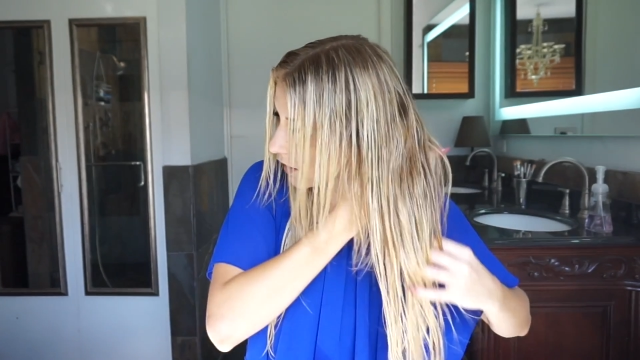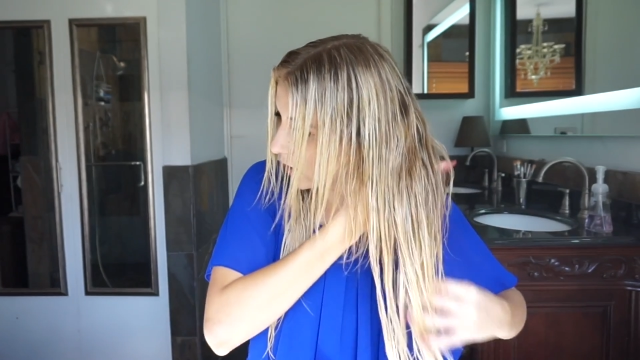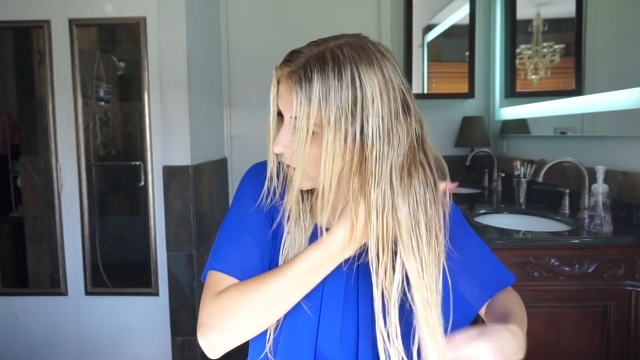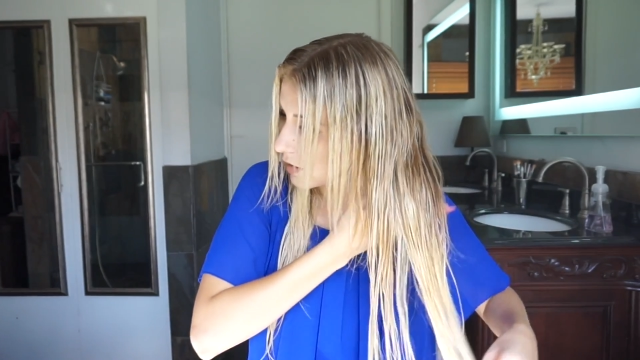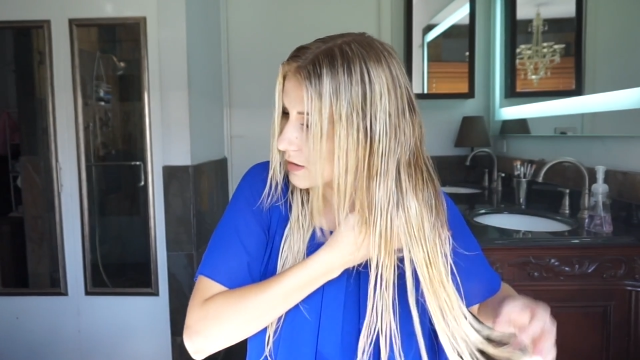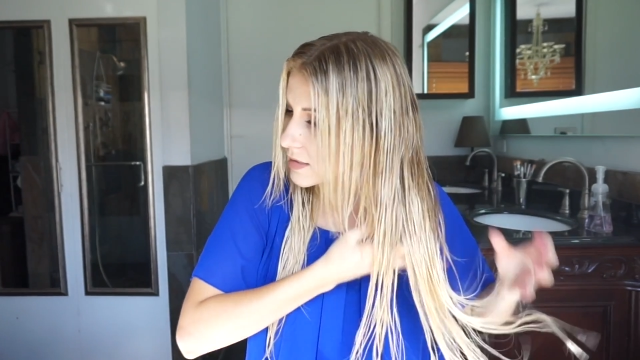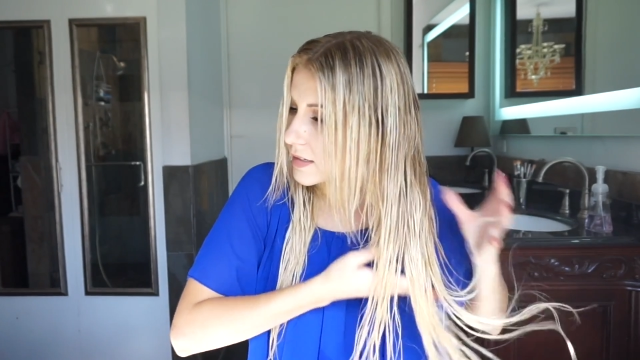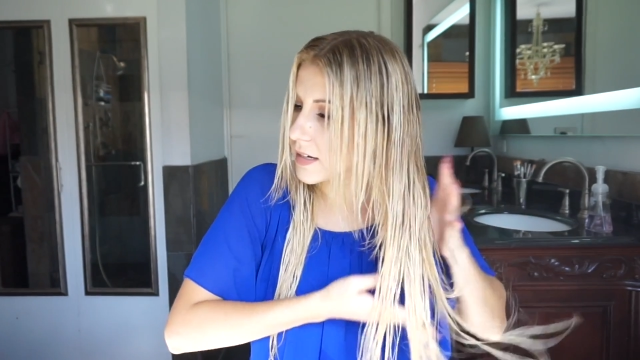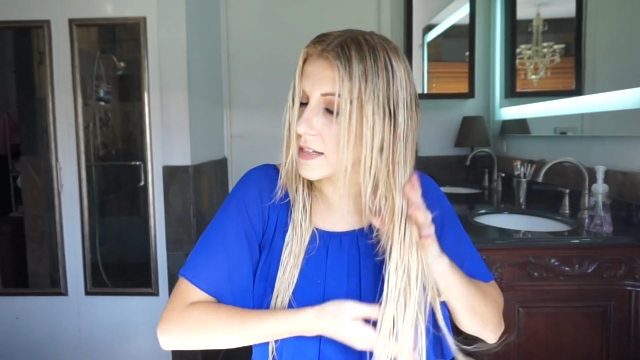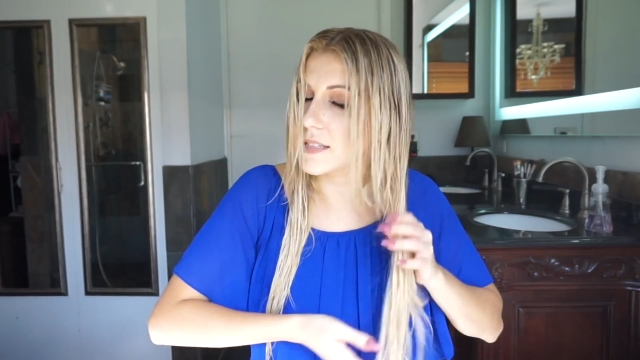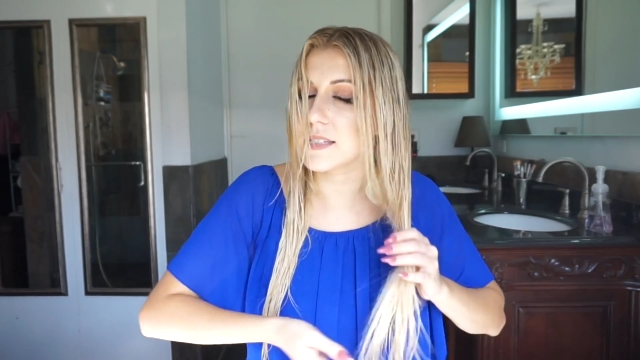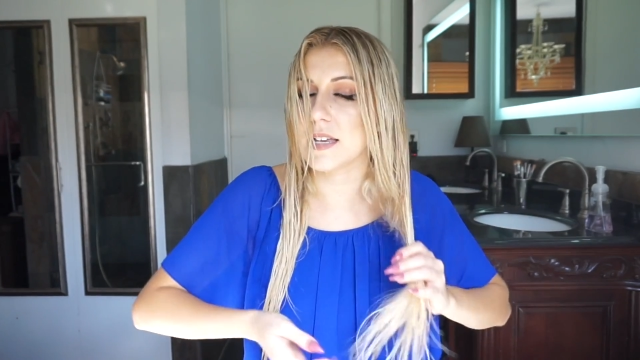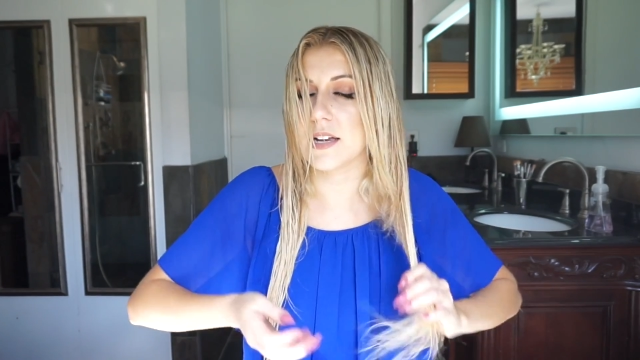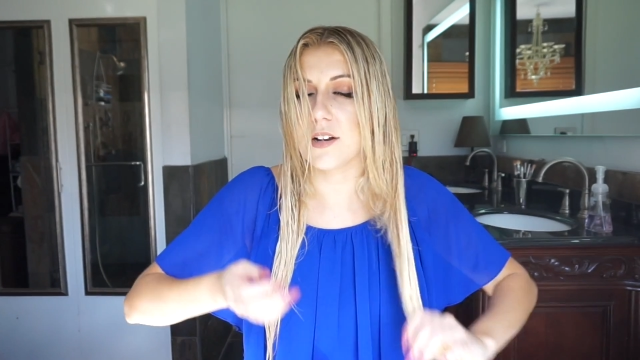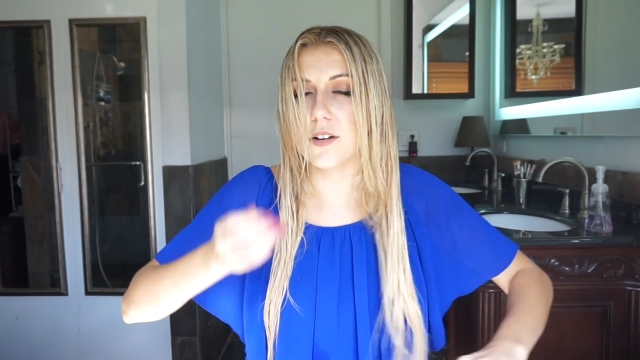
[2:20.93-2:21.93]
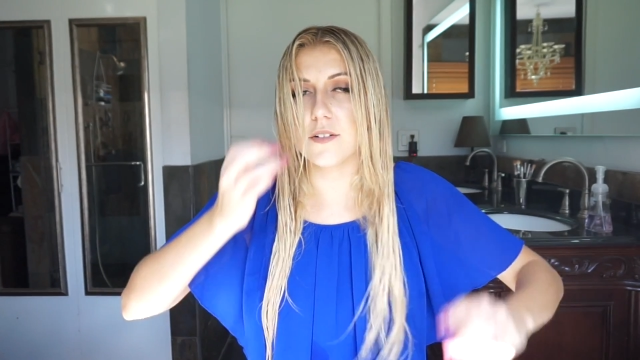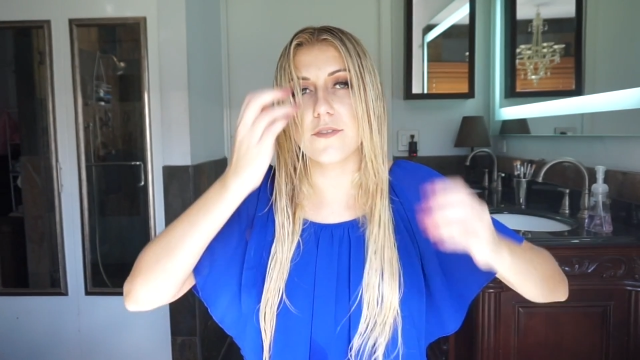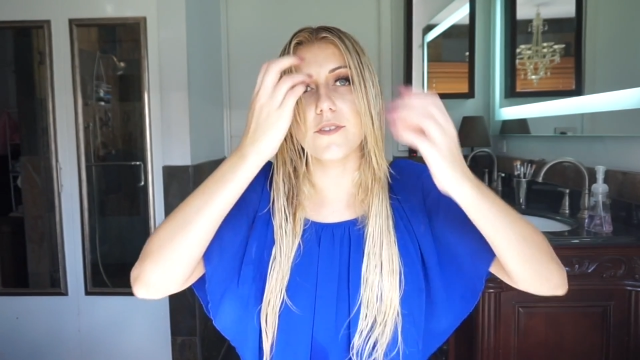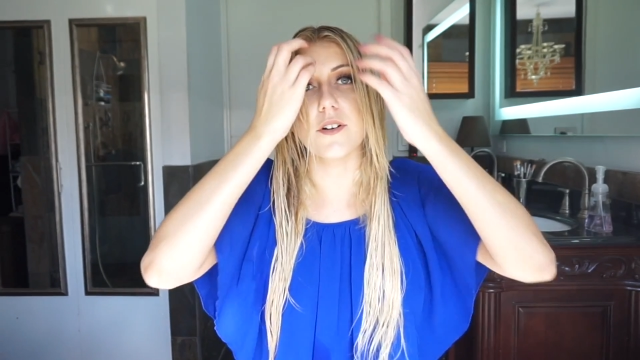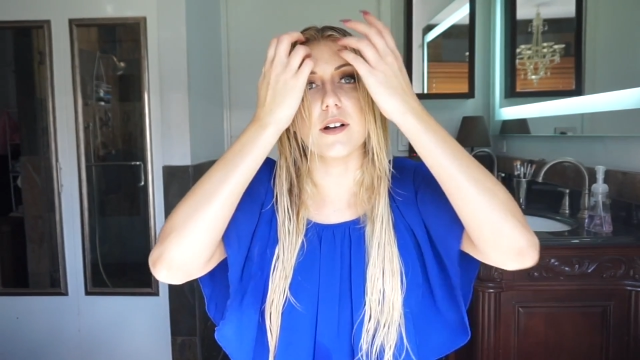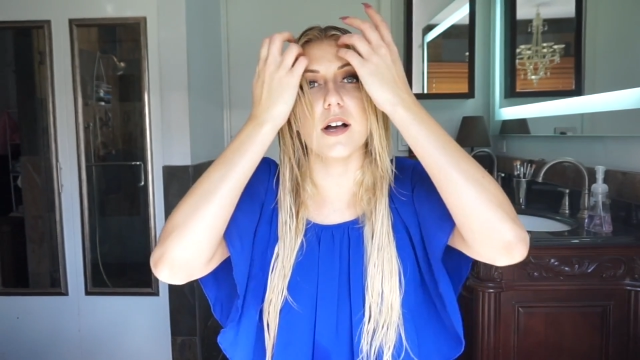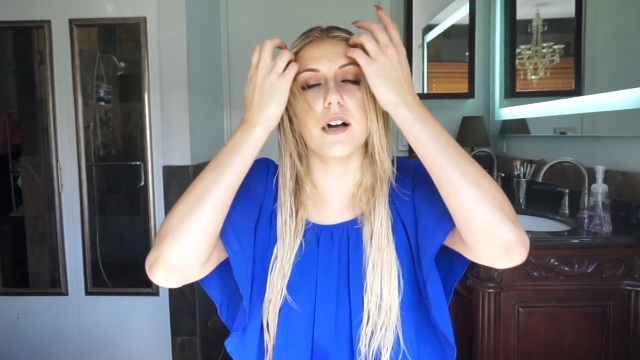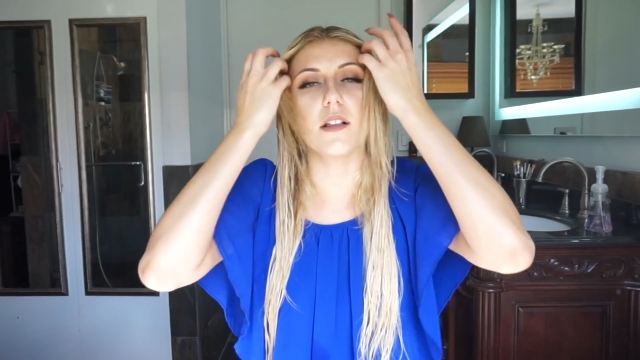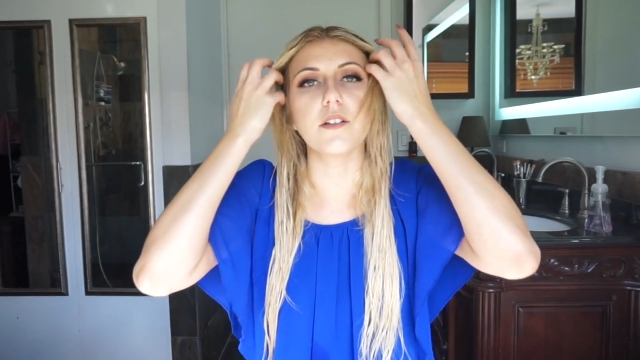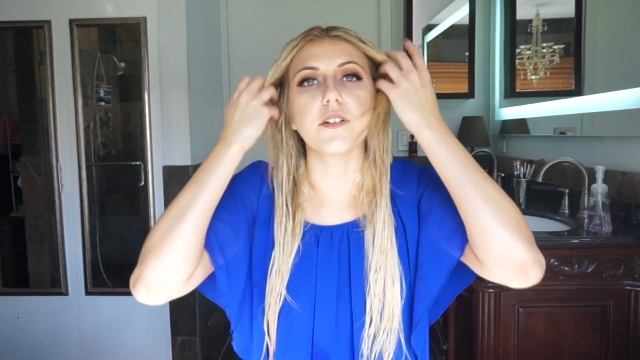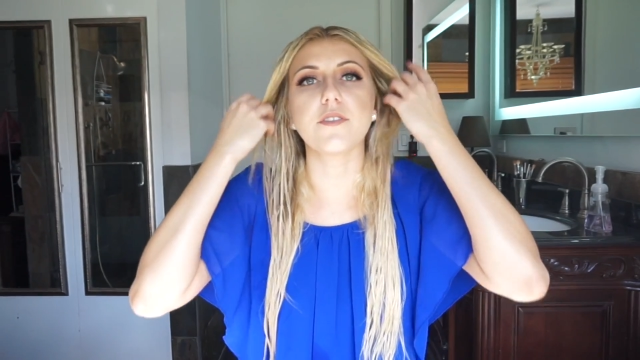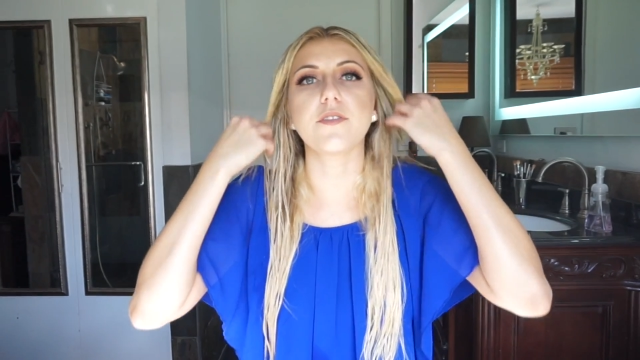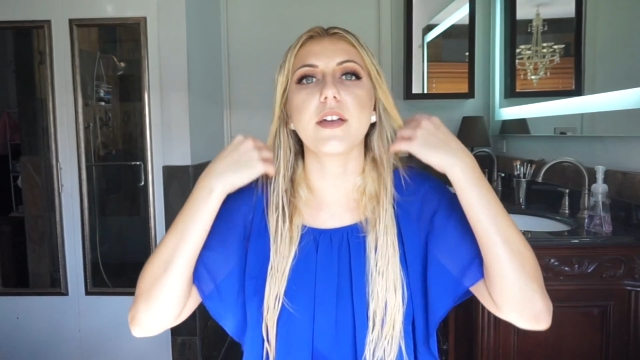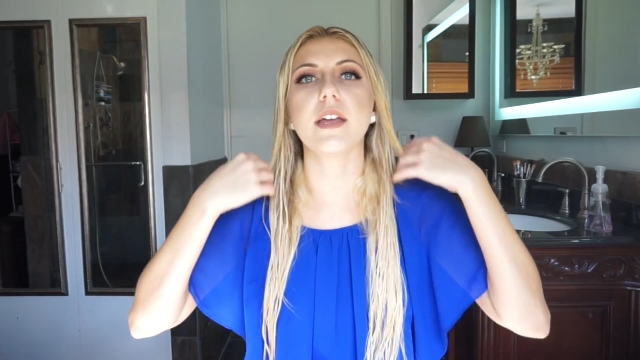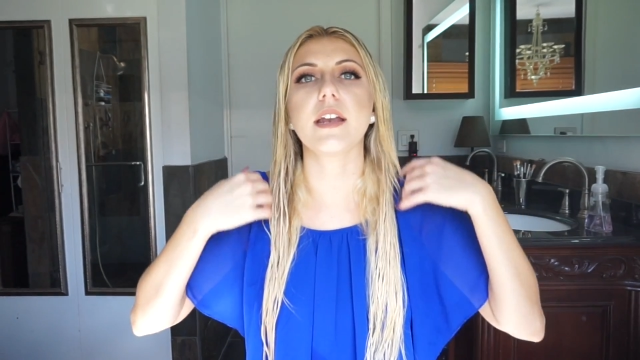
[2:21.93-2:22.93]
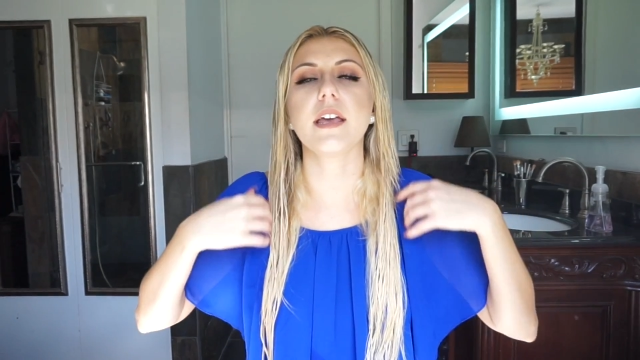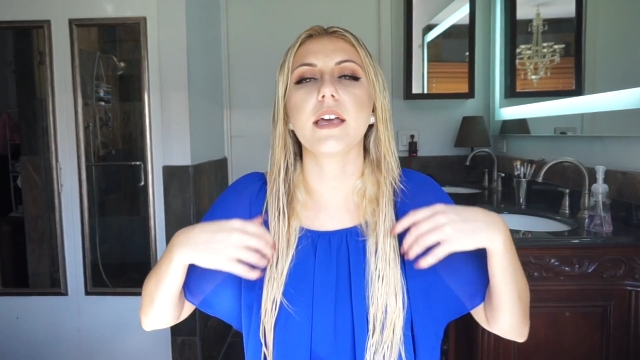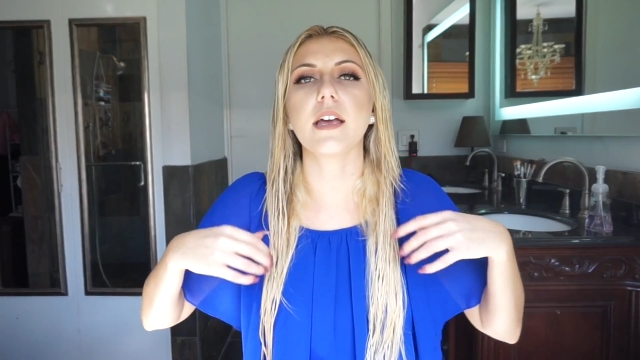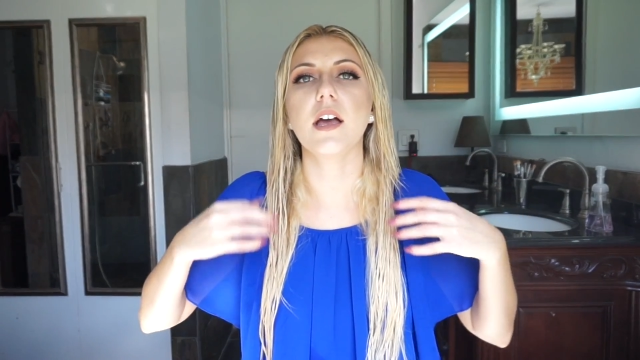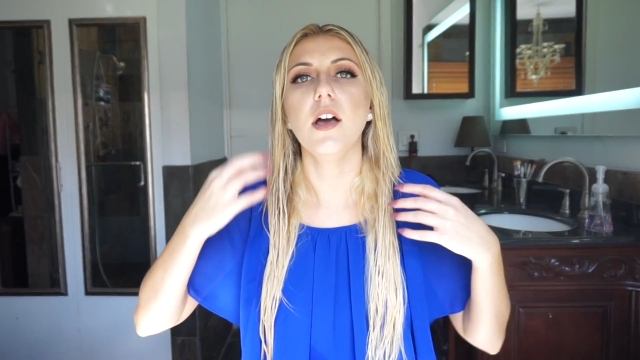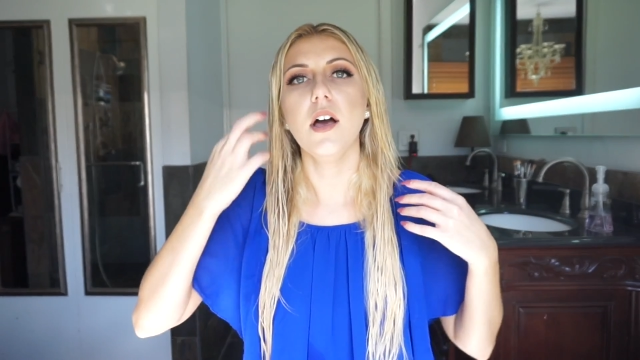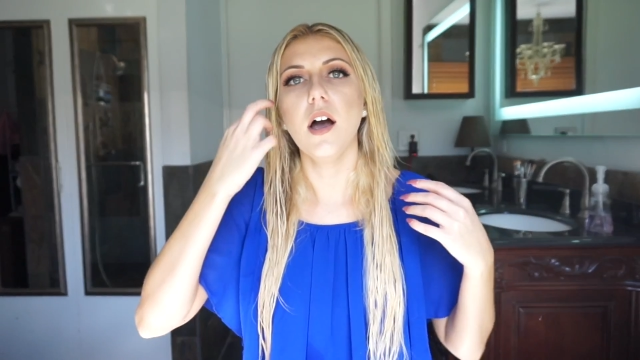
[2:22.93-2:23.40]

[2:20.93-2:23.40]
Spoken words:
guards against hair for color fading